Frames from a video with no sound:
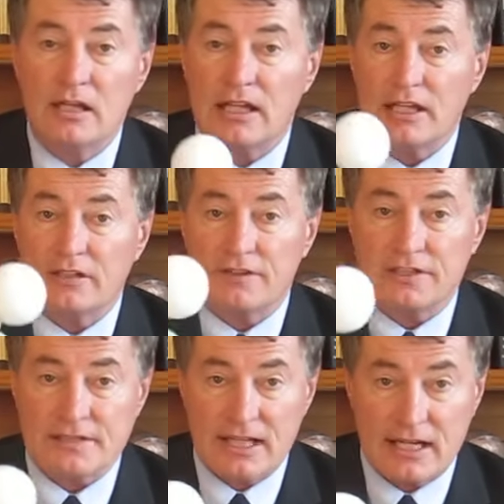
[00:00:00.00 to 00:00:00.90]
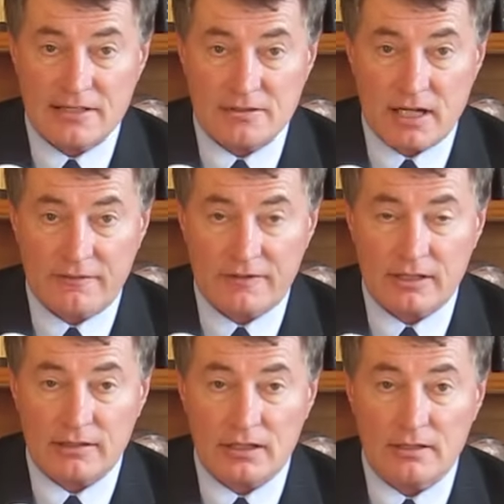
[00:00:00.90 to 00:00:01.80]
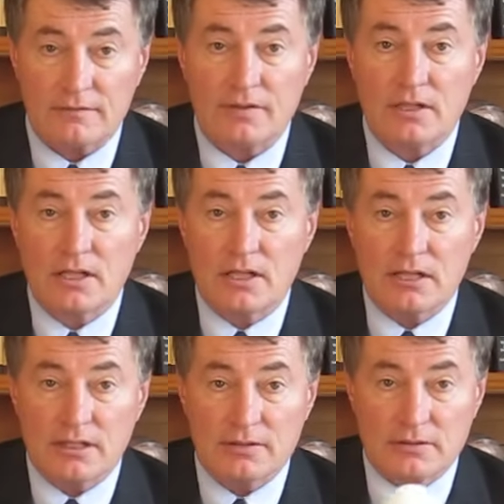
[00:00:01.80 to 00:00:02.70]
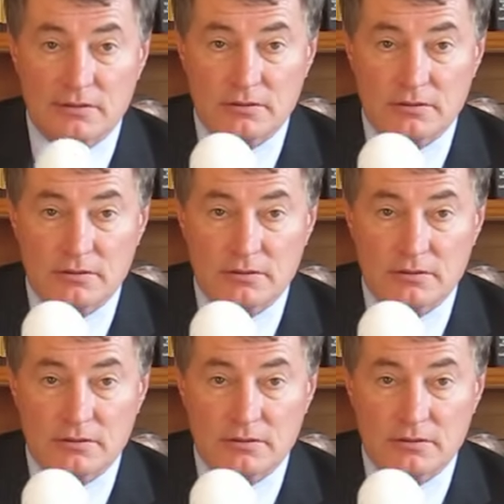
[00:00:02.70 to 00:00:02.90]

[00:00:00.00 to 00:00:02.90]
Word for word: And if it's catastrophic enough, either